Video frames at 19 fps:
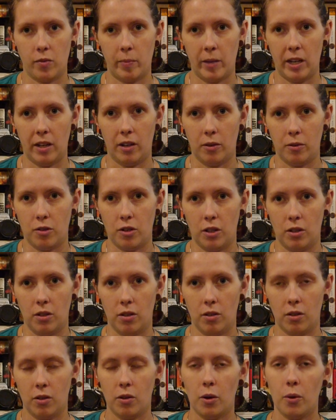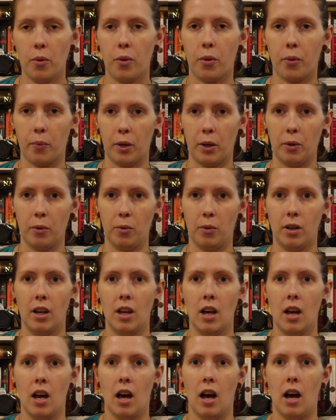for me to go through
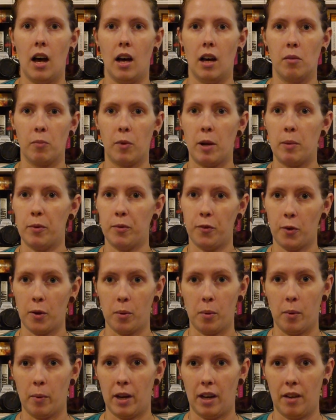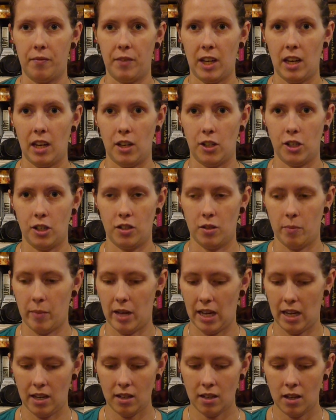right before we went on vacation to
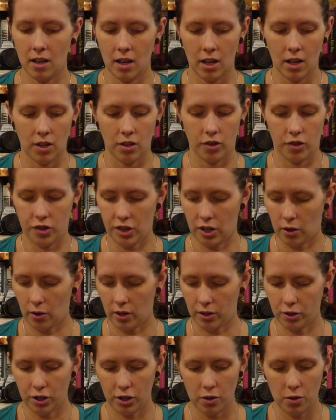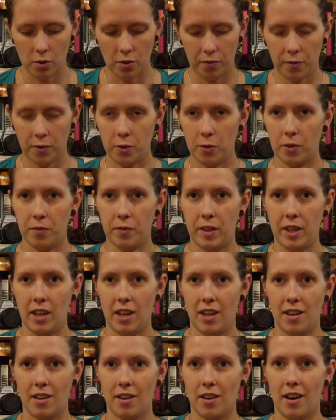Maine. So I'll show you a few of
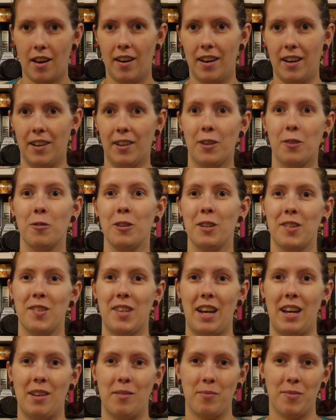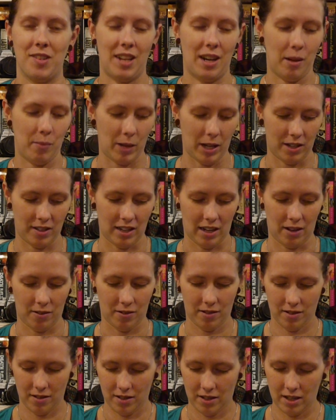the coolest items that I picked
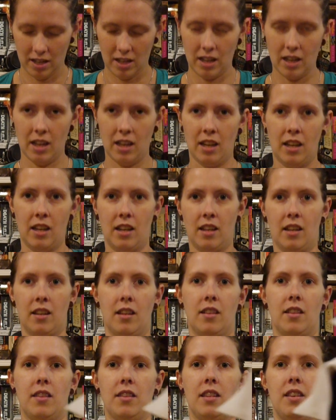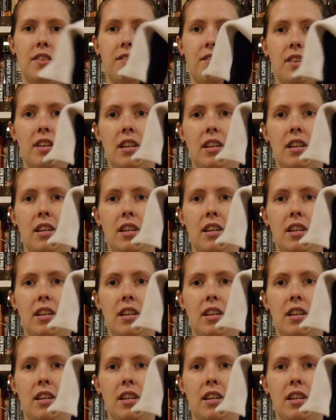out. This